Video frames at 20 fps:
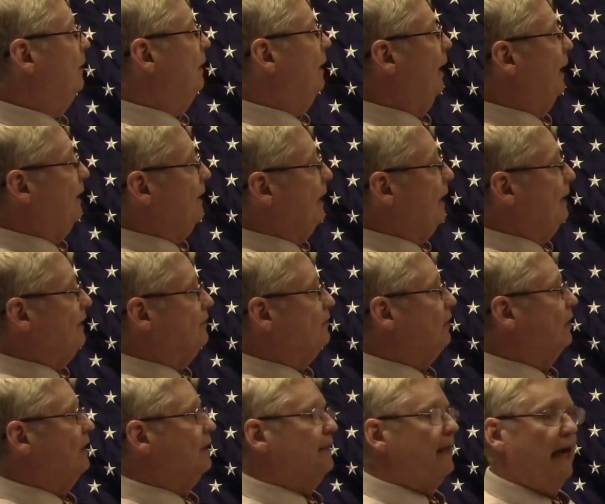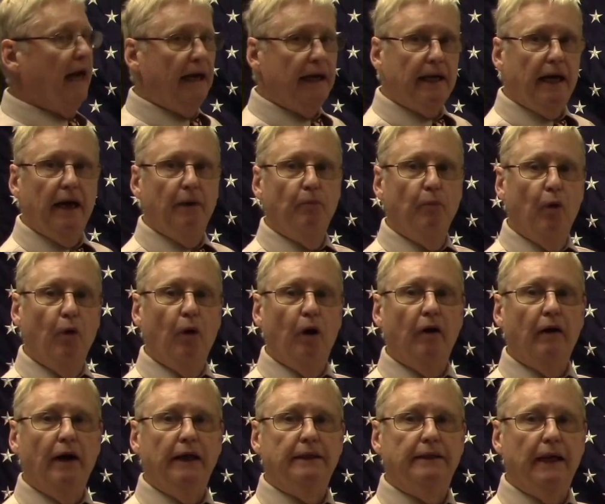and then he's going to tack on
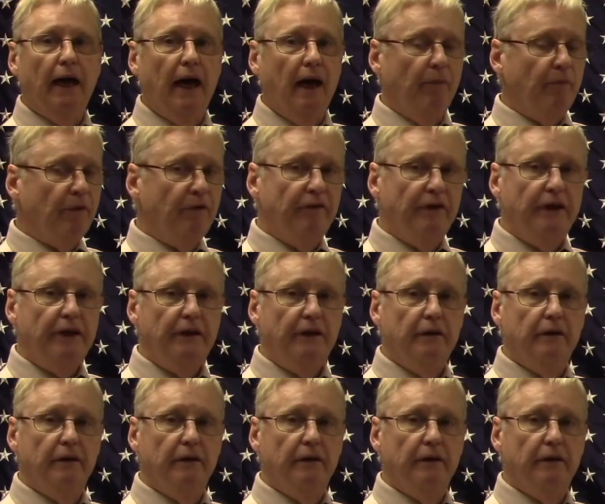more on top of it?